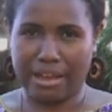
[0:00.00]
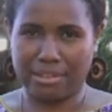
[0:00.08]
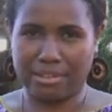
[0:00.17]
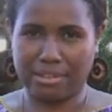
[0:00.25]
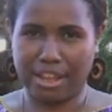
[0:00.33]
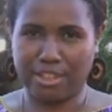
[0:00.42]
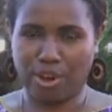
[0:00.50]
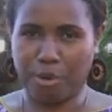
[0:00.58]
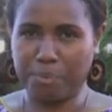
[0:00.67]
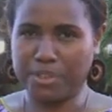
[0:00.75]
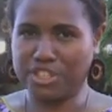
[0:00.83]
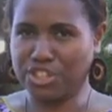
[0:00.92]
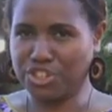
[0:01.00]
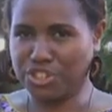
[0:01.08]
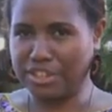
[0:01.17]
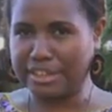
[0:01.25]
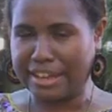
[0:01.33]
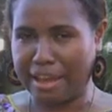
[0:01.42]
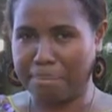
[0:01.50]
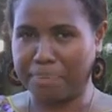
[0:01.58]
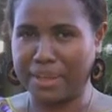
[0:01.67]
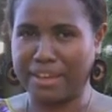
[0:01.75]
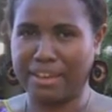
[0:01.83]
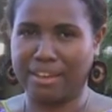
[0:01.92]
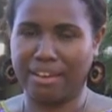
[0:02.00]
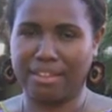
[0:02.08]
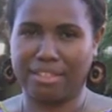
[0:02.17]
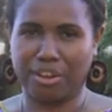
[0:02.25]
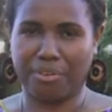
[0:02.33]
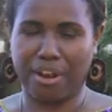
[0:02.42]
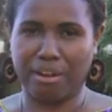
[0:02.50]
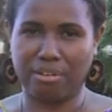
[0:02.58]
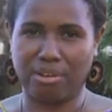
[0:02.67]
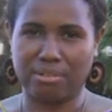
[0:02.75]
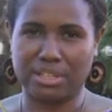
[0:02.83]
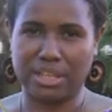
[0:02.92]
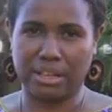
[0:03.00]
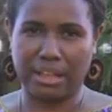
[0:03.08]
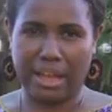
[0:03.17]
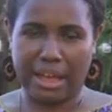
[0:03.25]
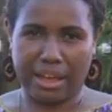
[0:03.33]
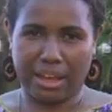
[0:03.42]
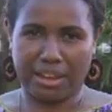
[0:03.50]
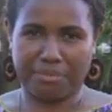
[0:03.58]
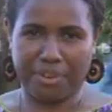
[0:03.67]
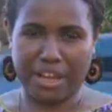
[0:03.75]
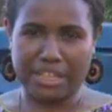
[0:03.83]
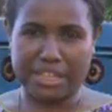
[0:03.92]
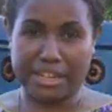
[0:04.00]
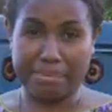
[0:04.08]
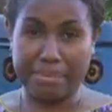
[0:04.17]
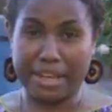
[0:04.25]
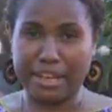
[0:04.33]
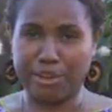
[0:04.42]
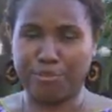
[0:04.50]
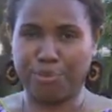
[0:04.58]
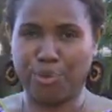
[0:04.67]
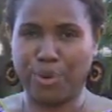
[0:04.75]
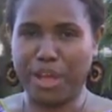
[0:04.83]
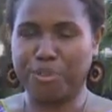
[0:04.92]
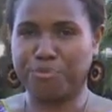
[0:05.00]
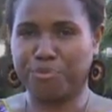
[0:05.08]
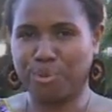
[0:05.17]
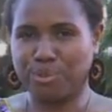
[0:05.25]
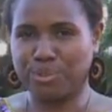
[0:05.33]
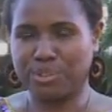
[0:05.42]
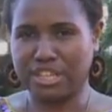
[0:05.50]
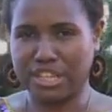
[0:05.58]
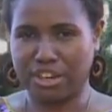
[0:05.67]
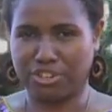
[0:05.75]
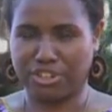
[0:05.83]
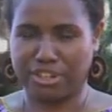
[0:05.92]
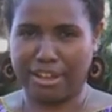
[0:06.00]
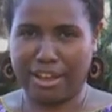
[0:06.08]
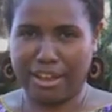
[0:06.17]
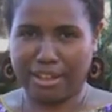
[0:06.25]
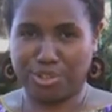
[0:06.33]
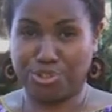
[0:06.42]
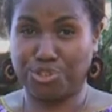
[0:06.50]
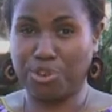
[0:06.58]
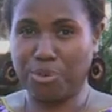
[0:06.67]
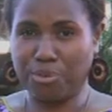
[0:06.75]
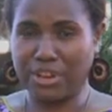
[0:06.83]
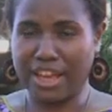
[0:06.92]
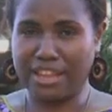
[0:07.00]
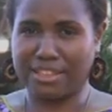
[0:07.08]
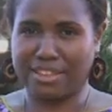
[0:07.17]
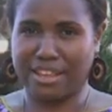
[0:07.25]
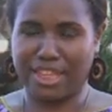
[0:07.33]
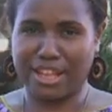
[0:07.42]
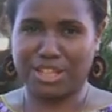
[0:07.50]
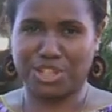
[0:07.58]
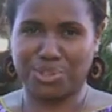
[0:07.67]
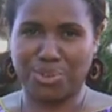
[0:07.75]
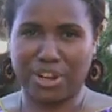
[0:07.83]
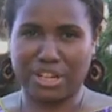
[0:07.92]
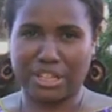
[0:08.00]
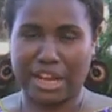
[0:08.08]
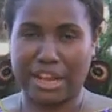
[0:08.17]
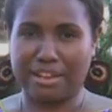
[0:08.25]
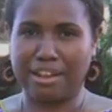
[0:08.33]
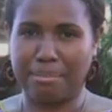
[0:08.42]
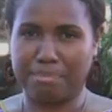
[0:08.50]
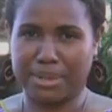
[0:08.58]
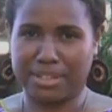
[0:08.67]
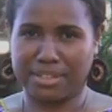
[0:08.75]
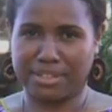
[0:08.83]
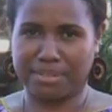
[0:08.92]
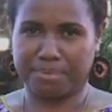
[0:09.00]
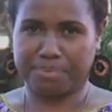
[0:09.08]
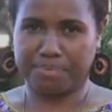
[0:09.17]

Today, the opposition, camping here at the Crown Hotel, invited the media for a photo session to showcase their strength in numbers.